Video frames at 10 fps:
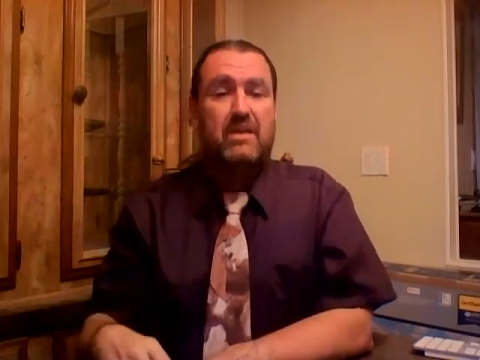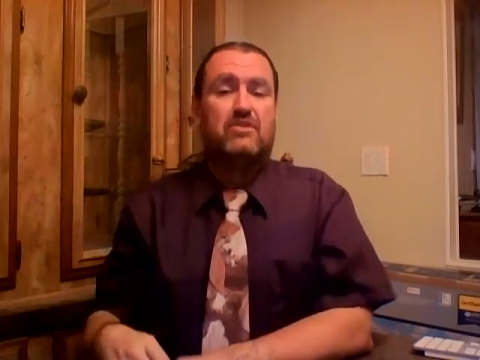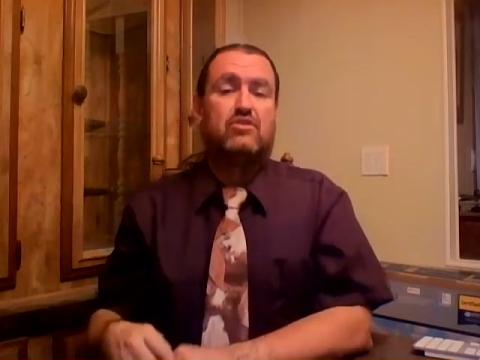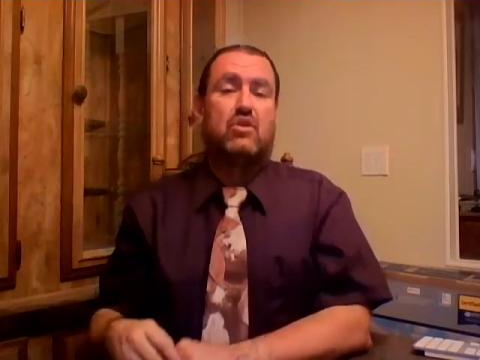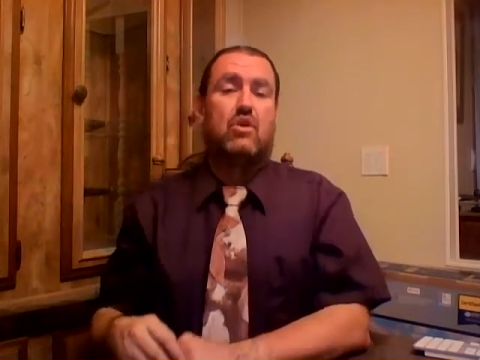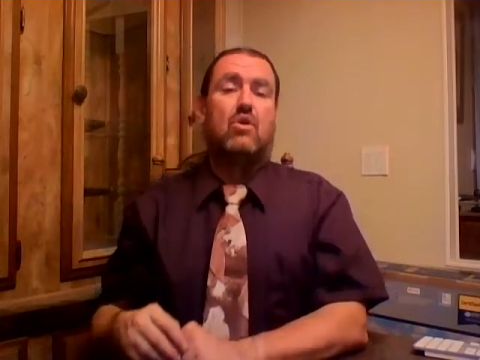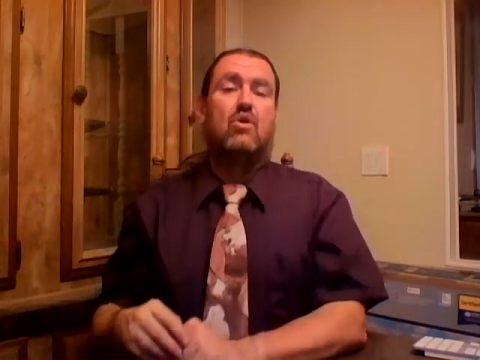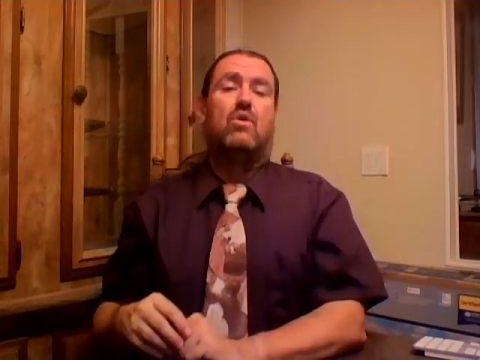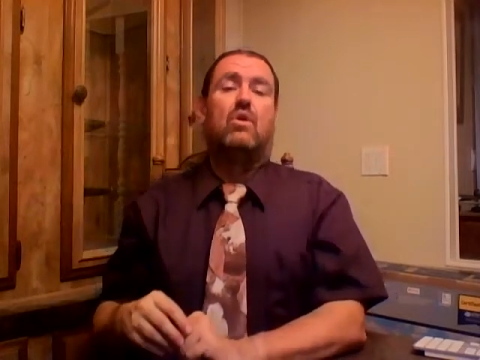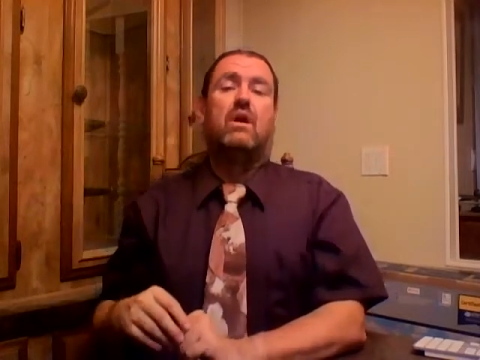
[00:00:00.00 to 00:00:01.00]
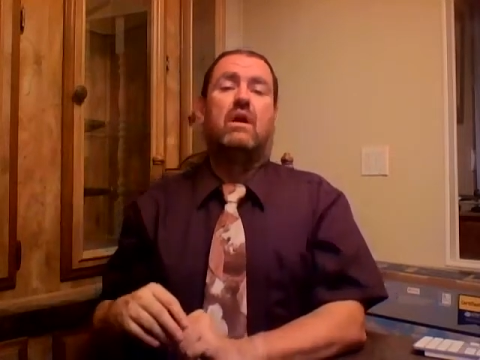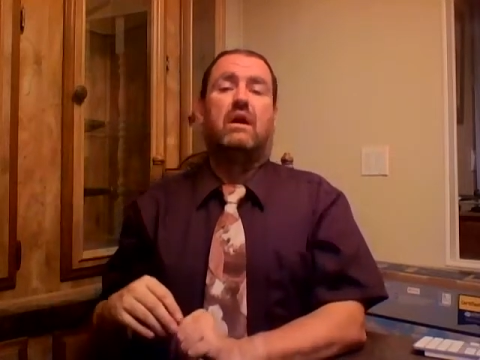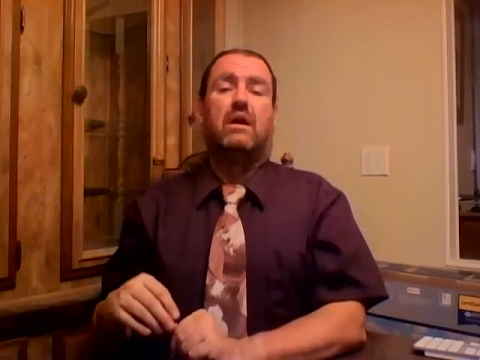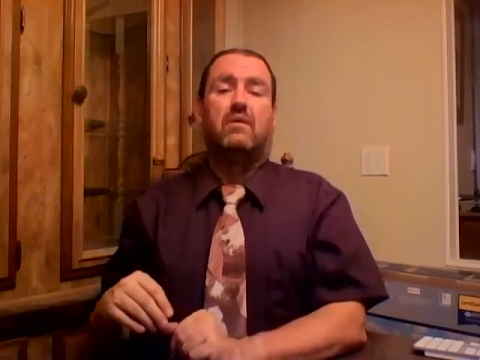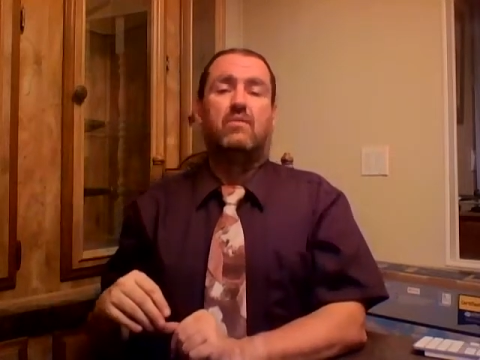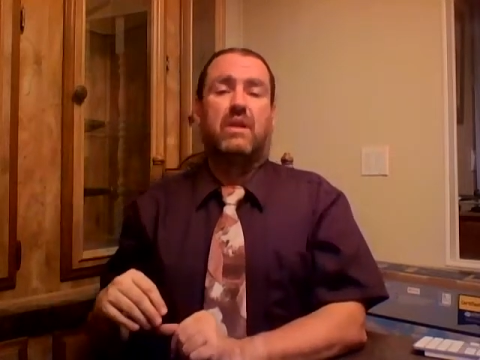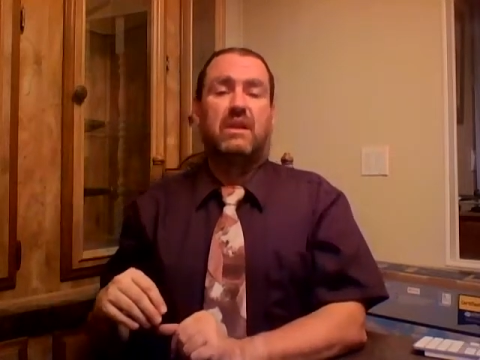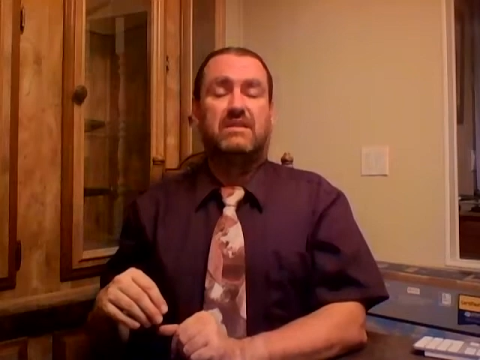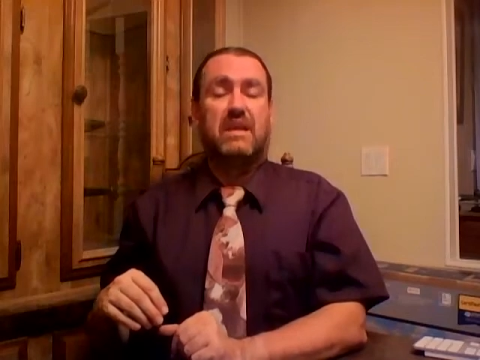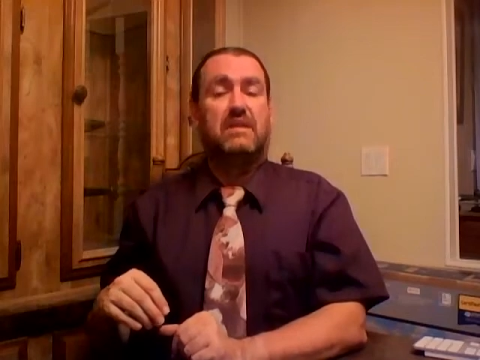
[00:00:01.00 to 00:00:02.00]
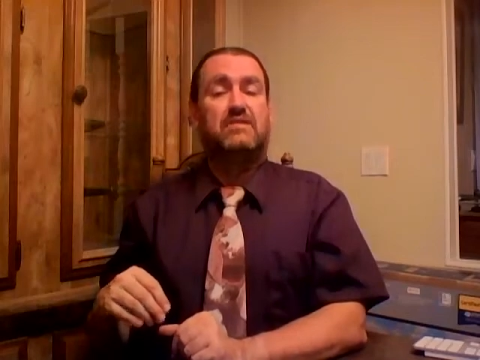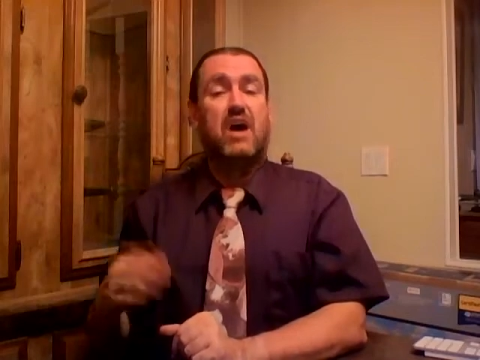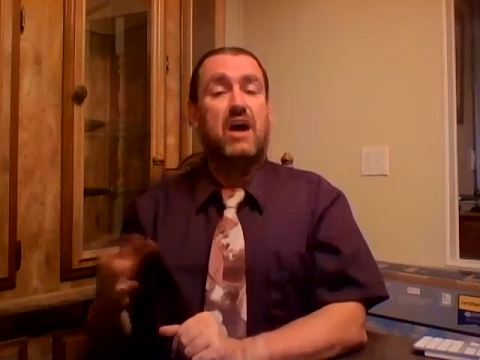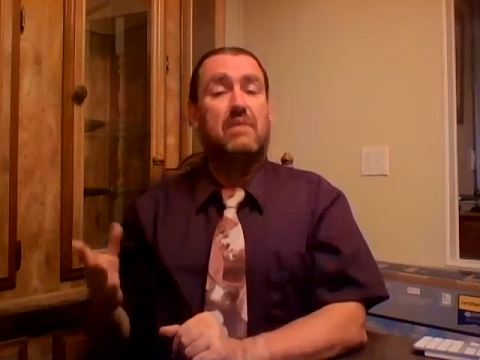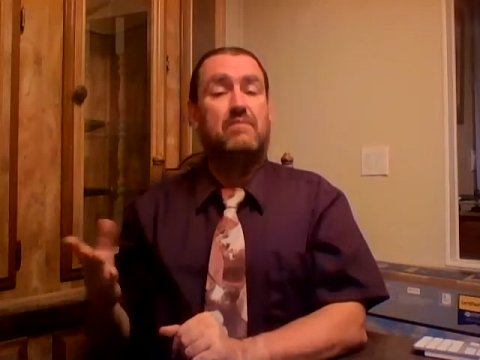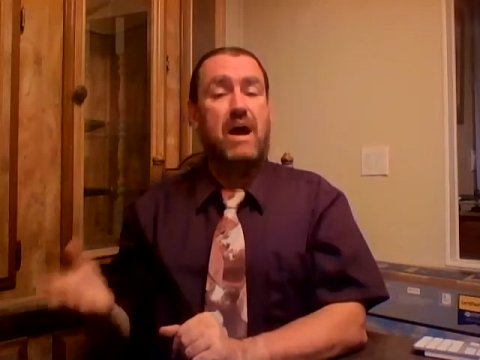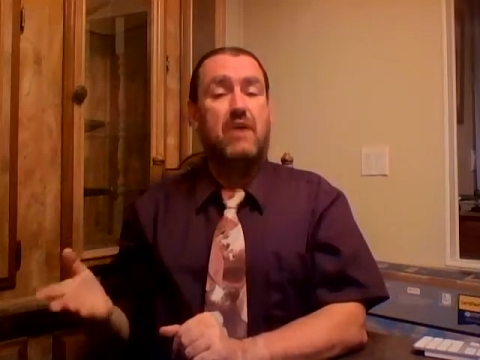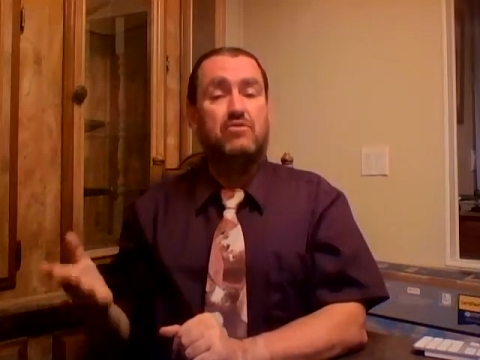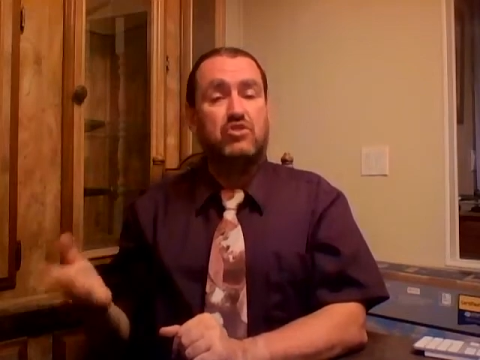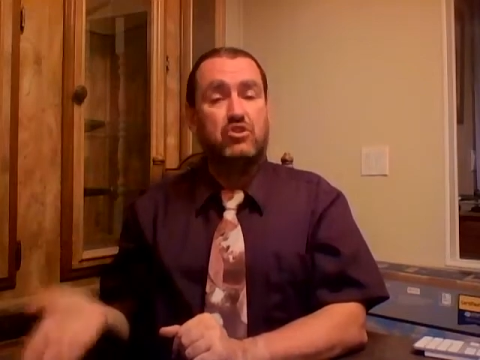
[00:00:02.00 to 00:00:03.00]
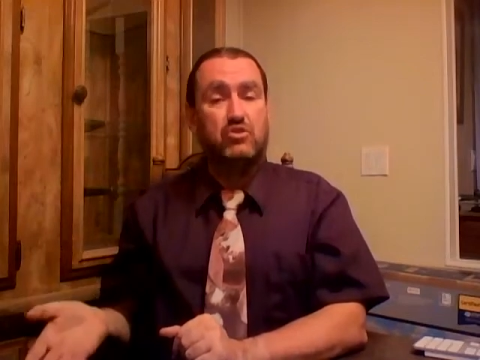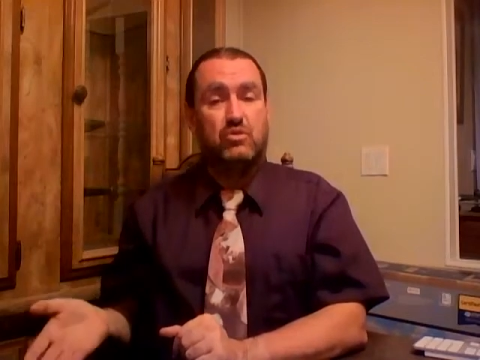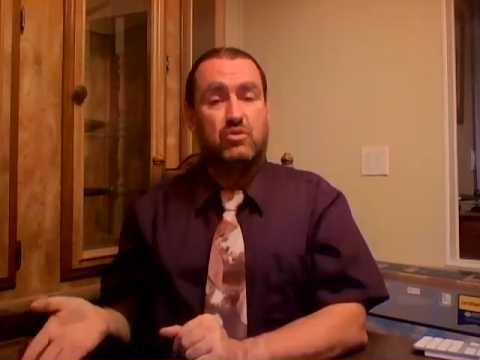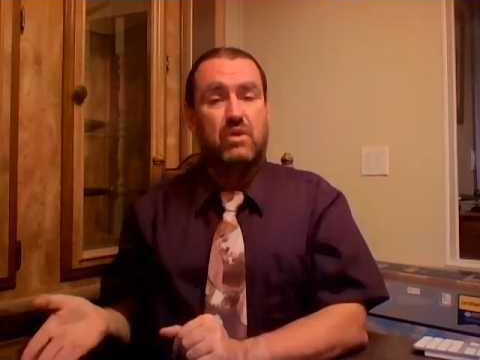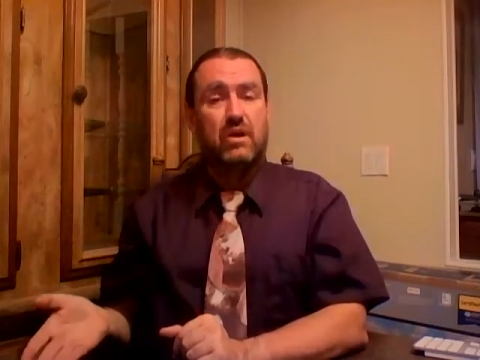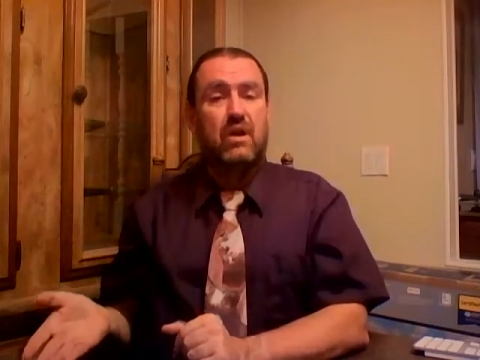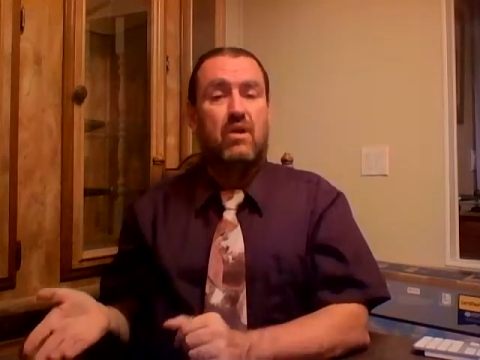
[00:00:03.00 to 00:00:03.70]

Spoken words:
So when I say talk about you,